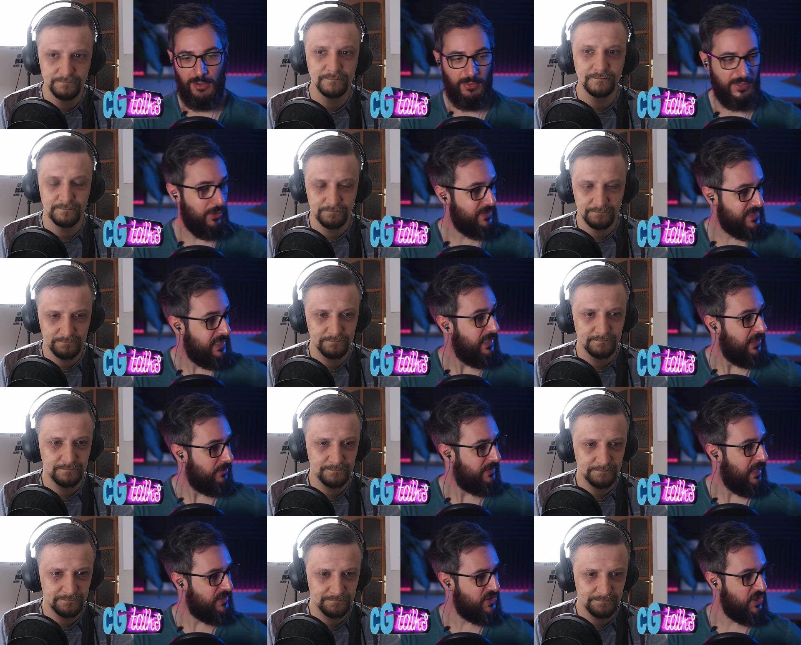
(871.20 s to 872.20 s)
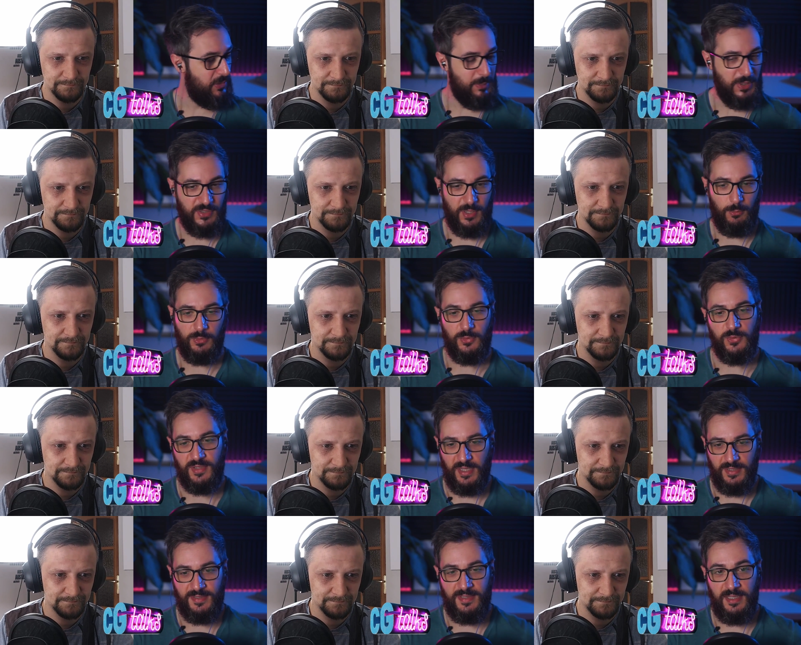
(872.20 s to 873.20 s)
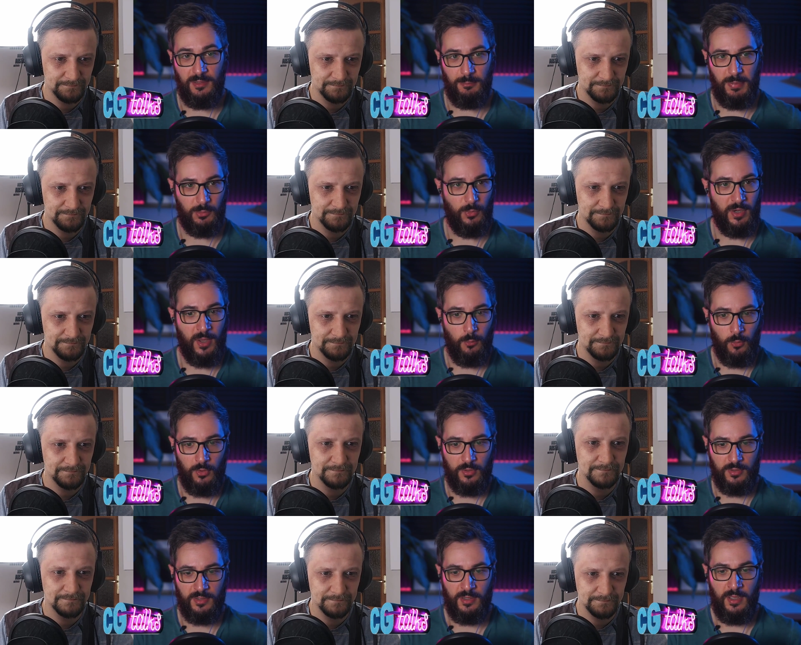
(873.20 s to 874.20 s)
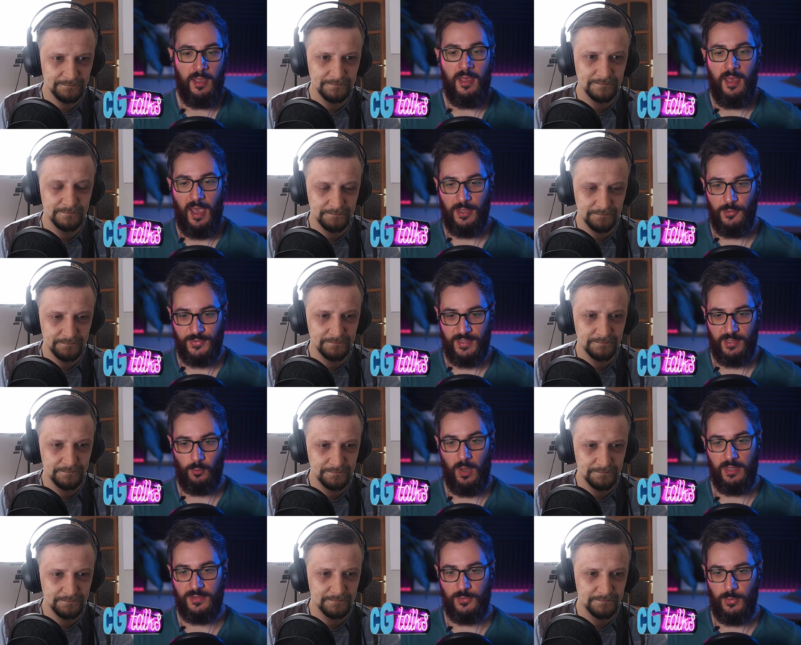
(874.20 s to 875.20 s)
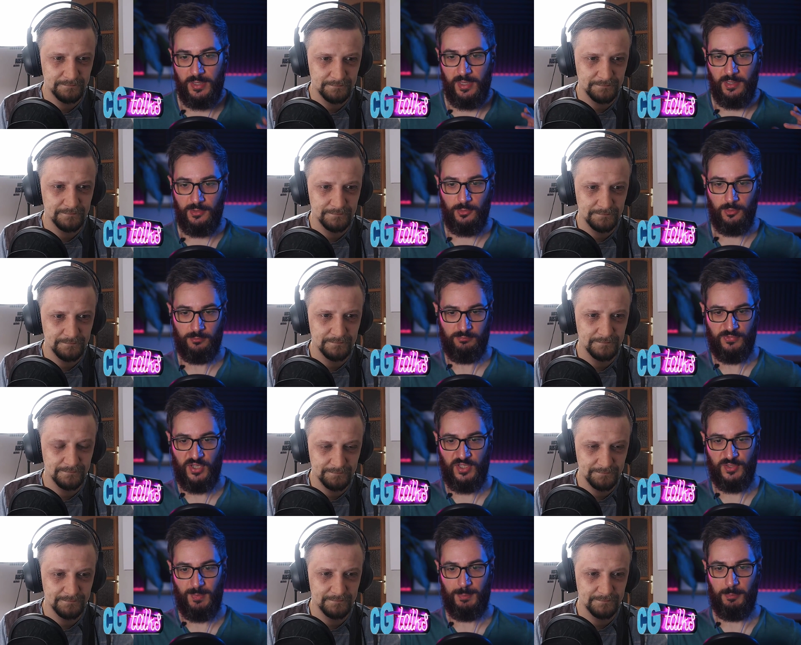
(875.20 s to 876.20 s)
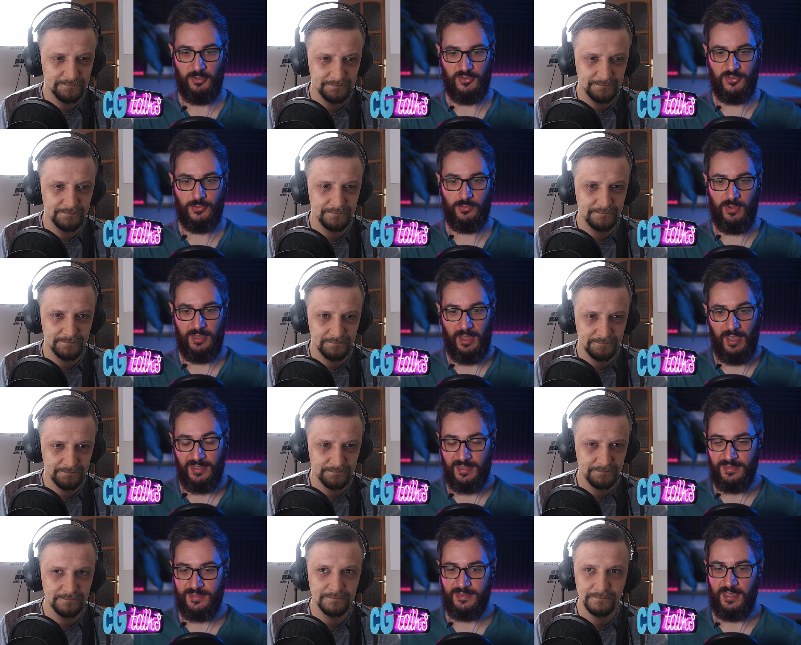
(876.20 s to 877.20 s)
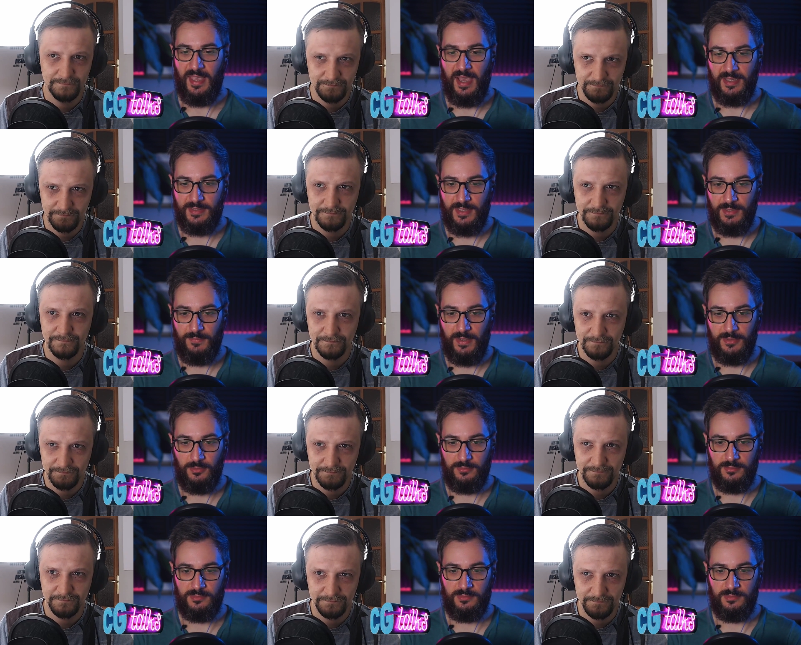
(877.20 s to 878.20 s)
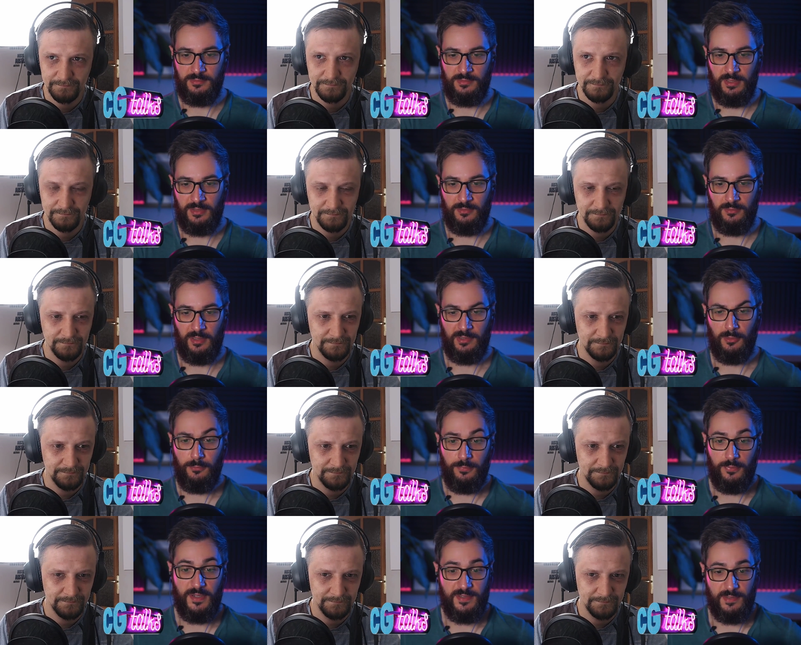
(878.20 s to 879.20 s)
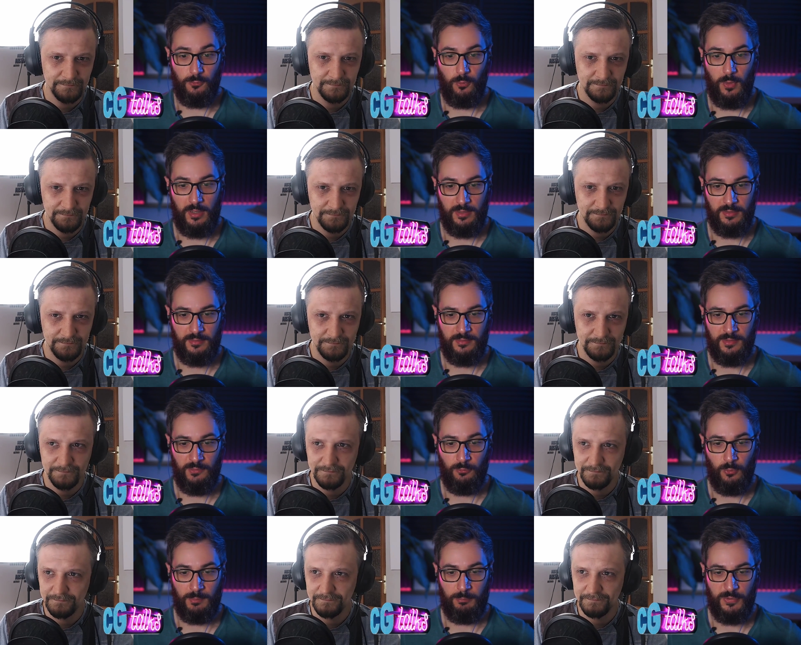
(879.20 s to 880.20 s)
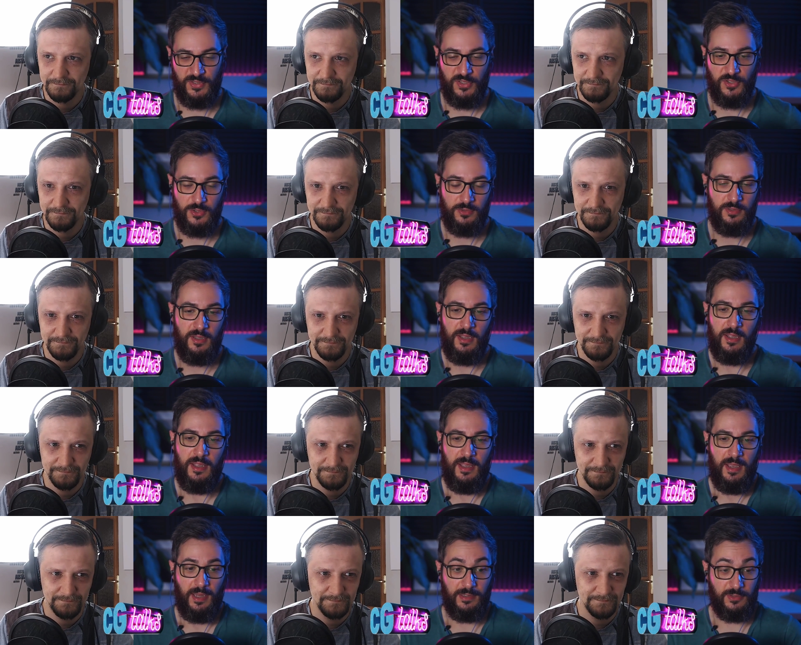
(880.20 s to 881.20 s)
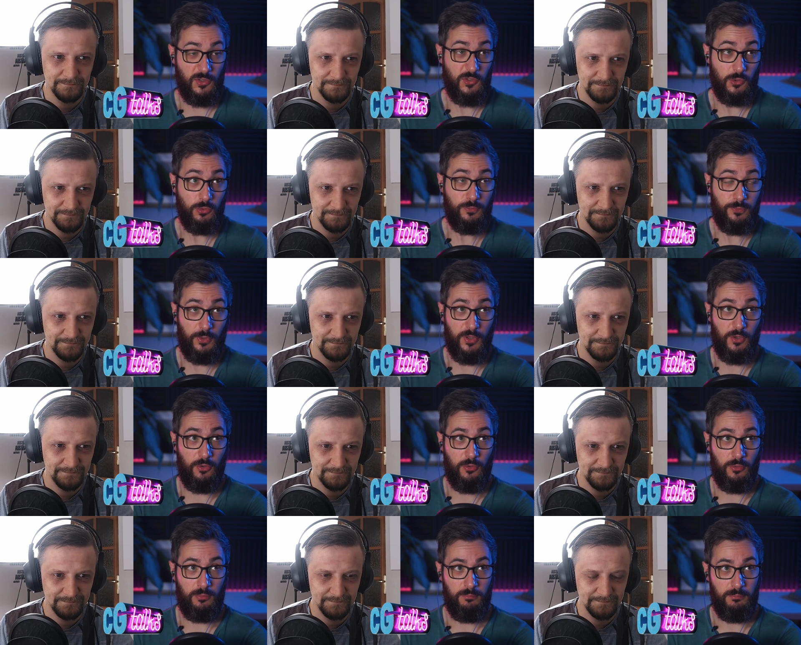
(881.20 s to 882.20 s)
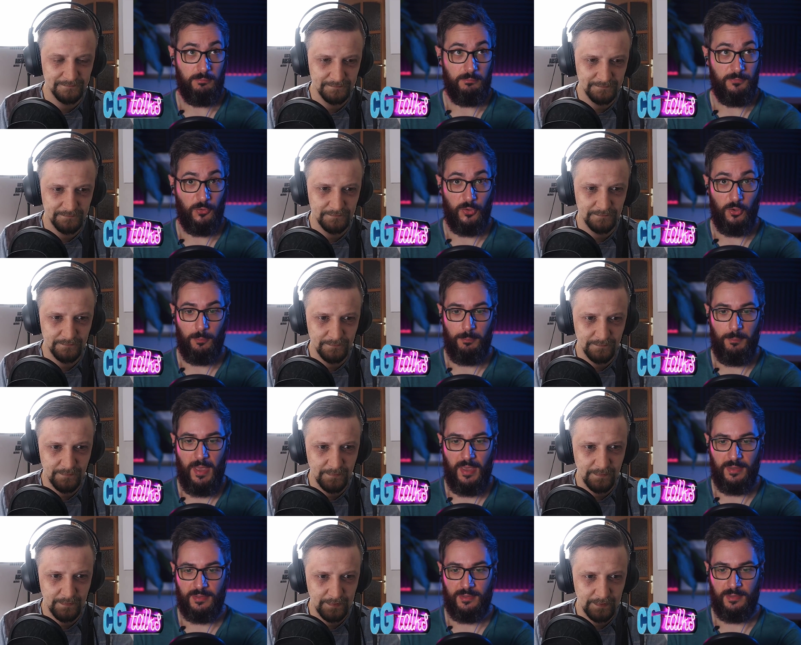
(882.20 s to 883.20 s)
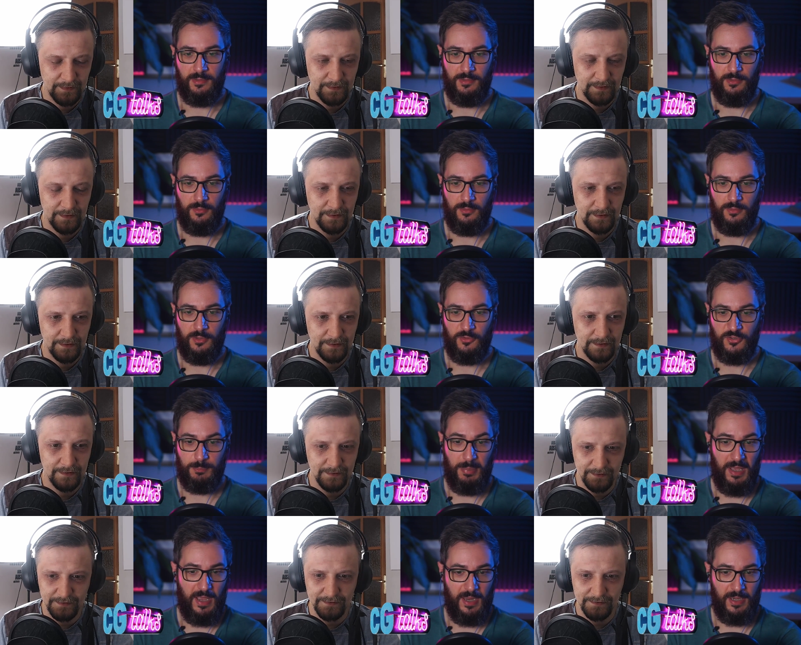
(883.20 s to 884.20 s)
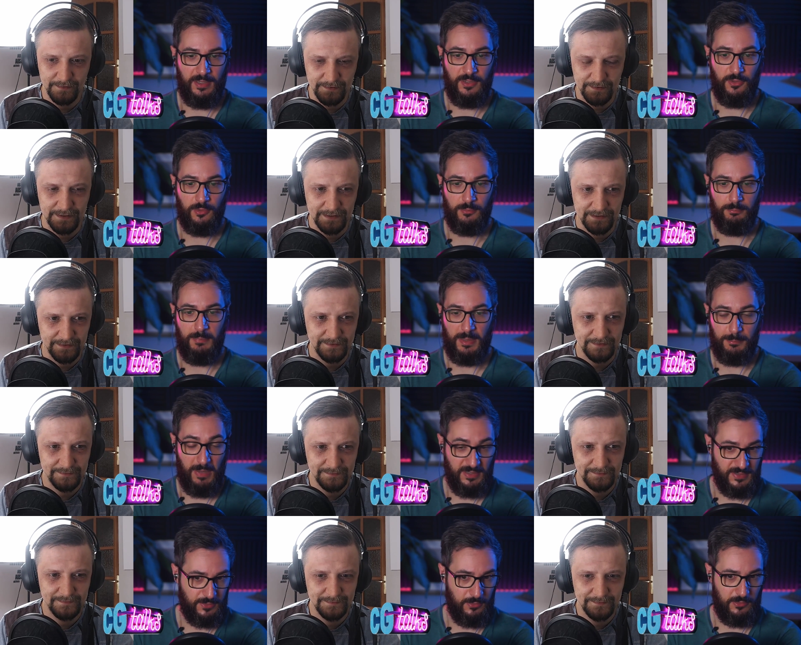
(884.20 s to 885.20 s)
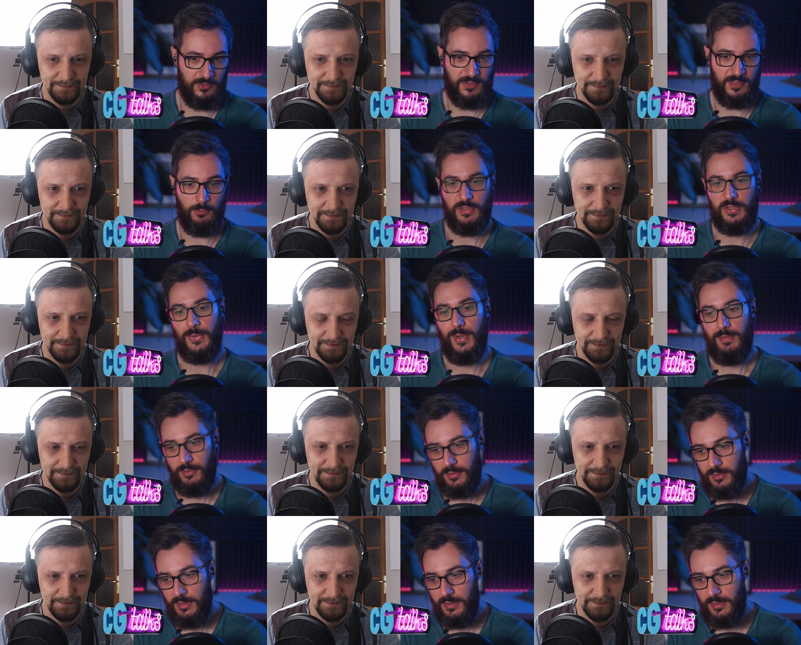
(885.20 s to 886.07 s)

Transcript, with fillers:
Speaker 1: I'm not sitting on that chair because I want to stay still, but when I work, I use that one so I can, you know, change my posture. I, I can stay active. I don't, I don't I don't freeze in one in one position, and it's also good for your for your back, your your spine, your yeah. muscles, and whatsoever